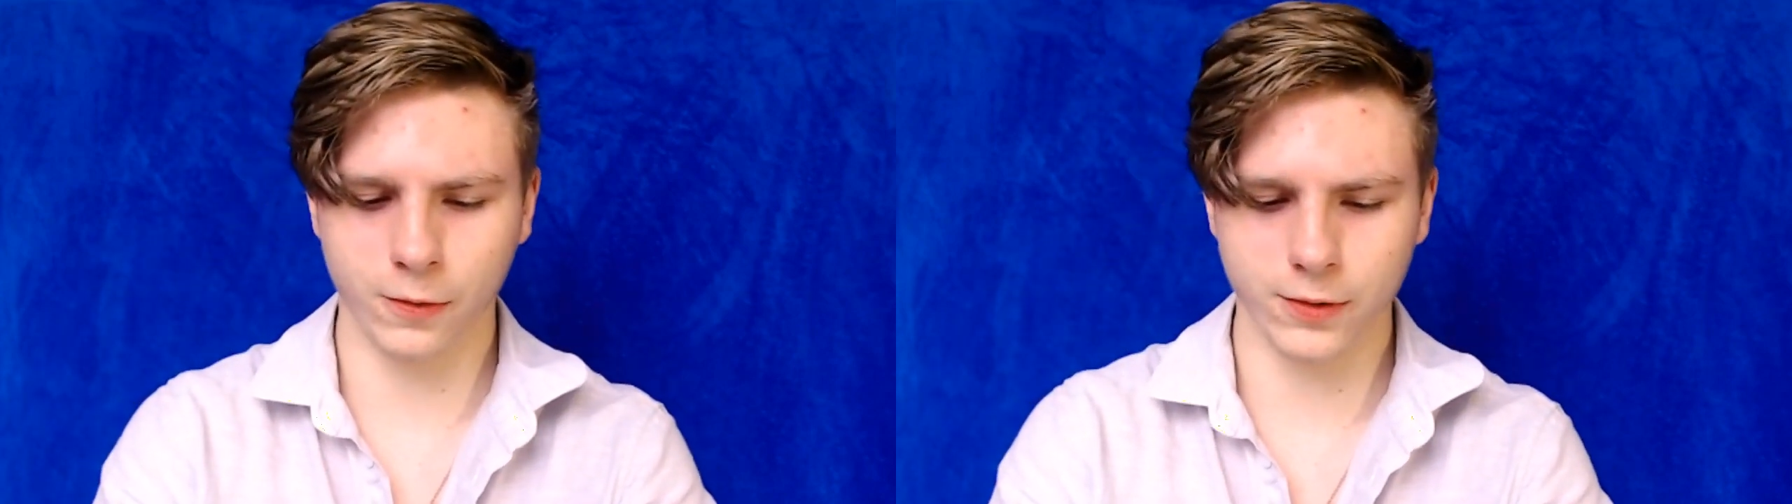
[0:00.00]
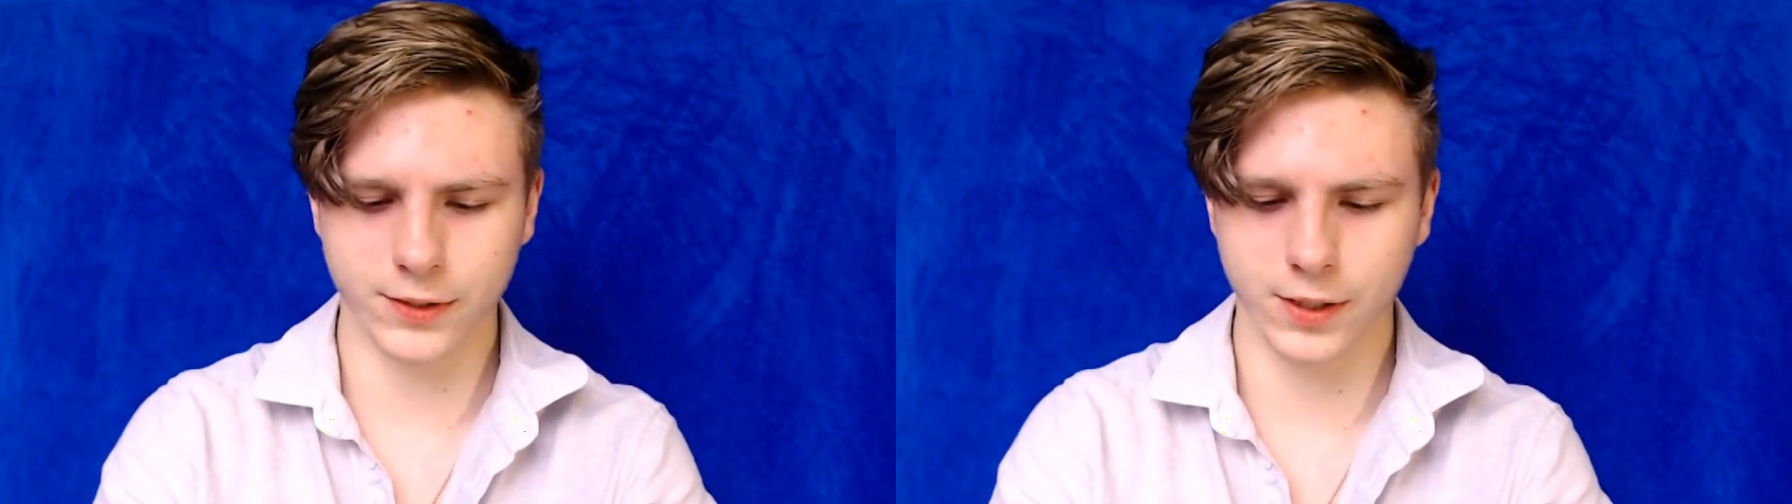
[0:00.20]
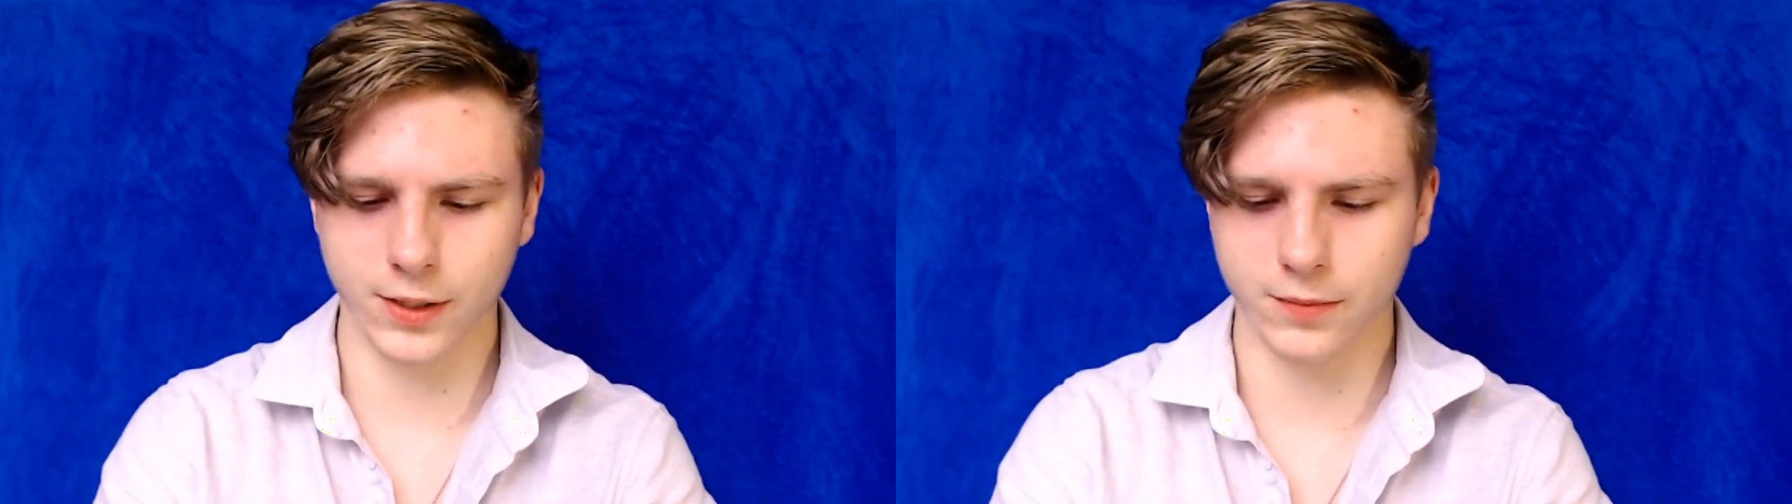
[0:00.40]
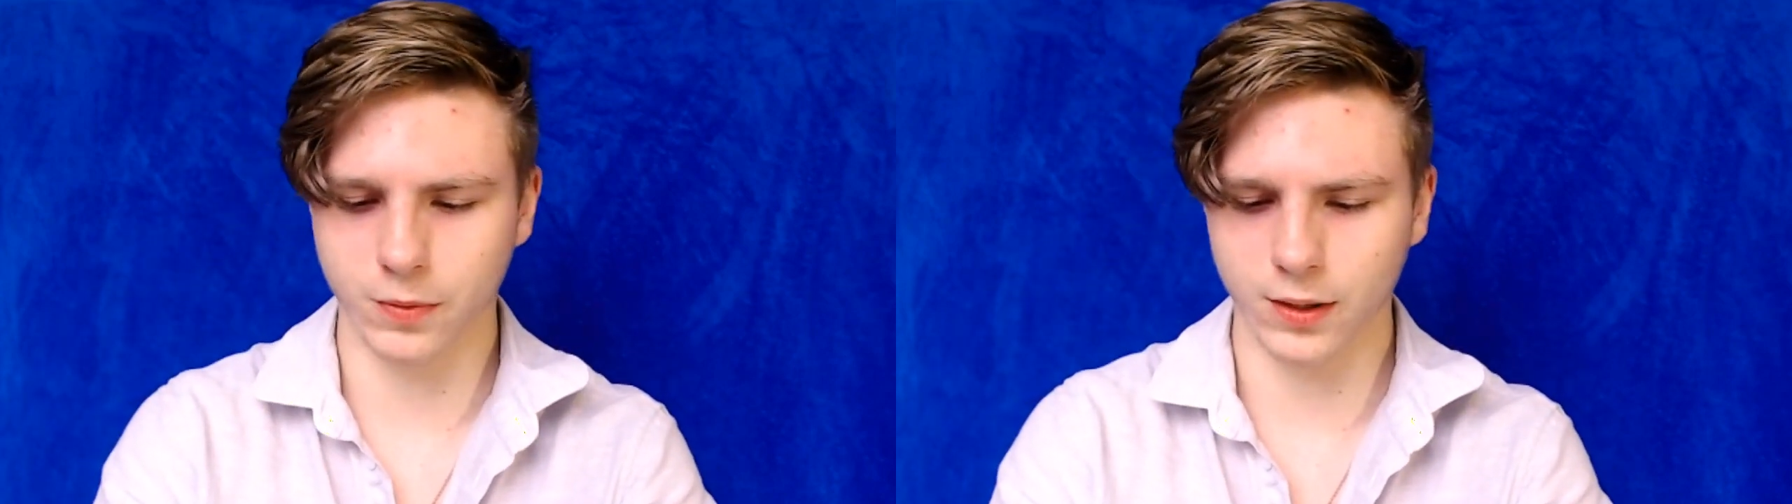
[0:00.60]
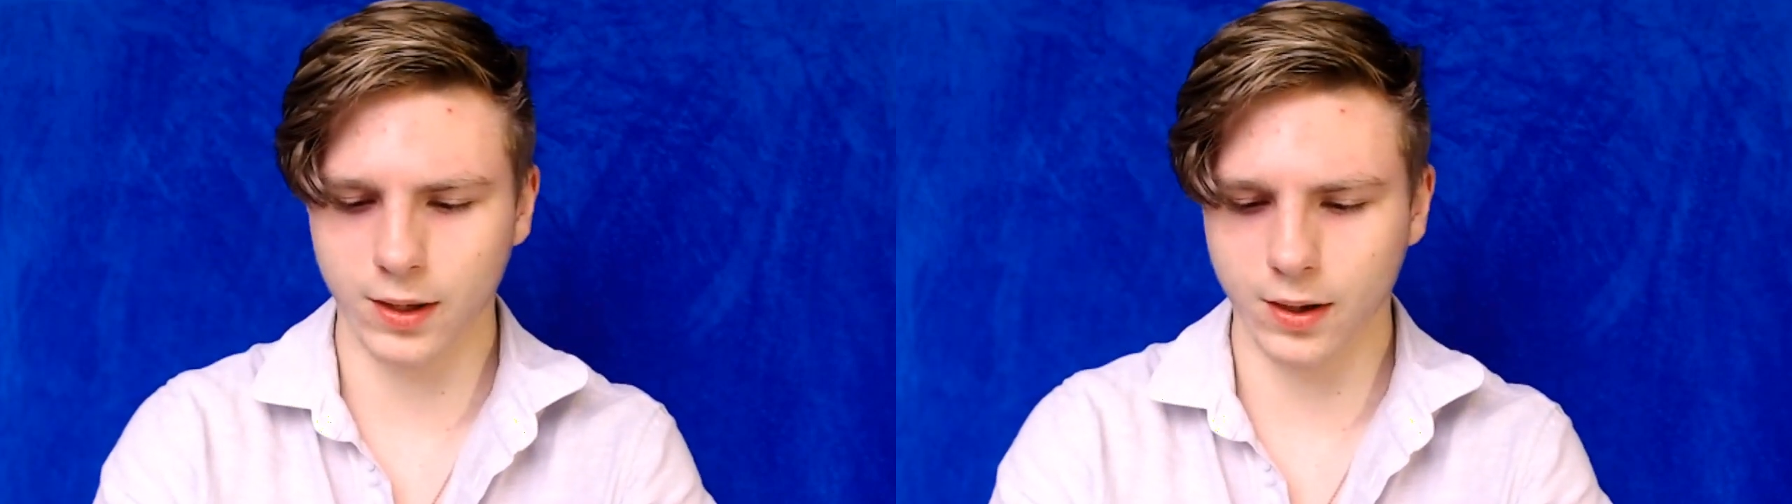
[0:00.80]

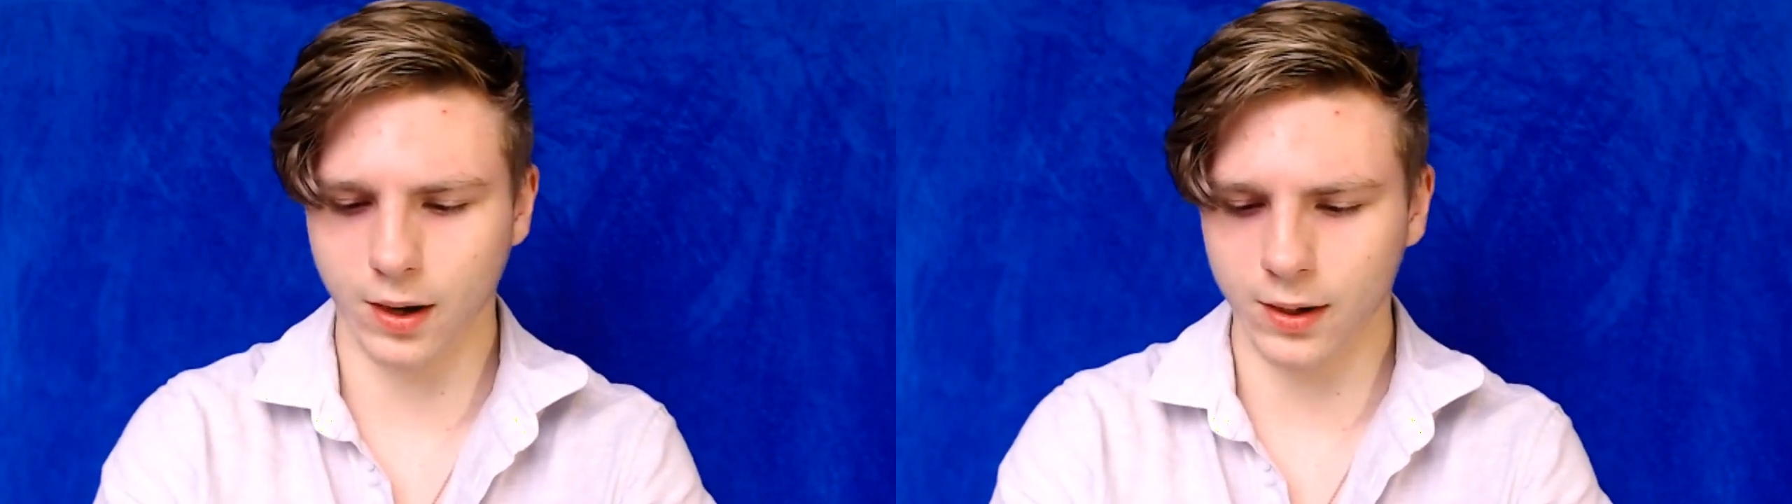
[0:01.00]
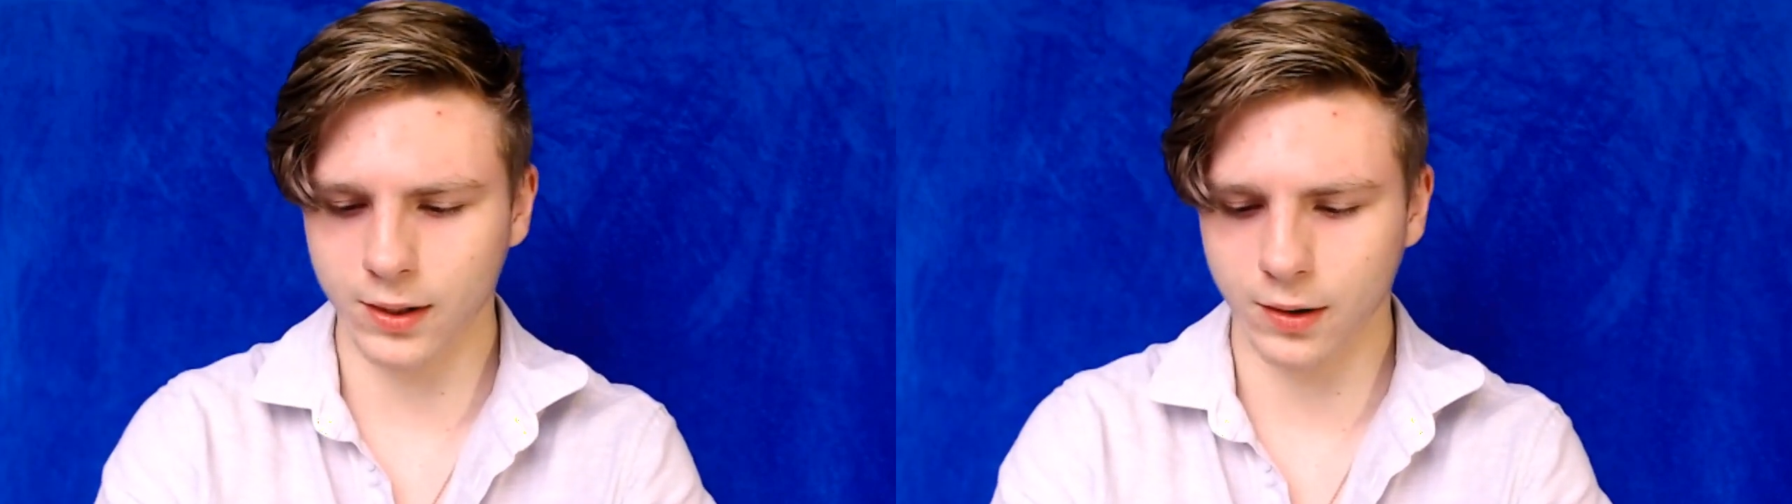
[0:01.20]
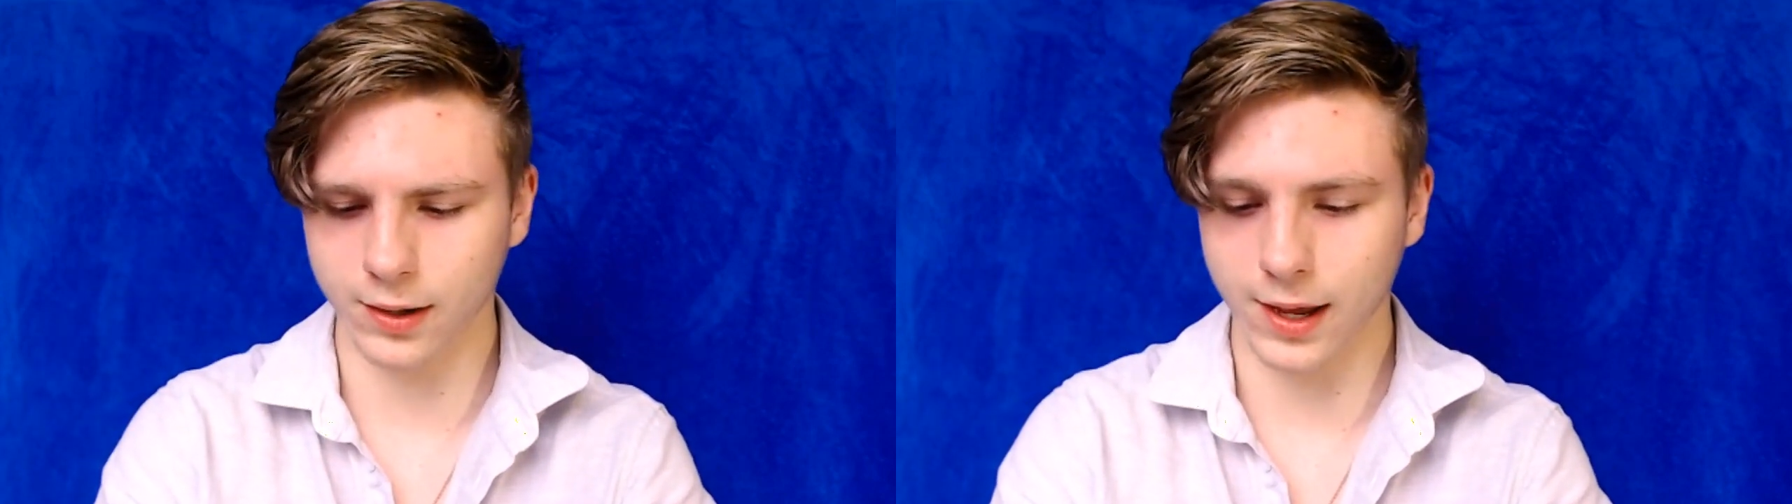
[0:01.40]
CSP, I got a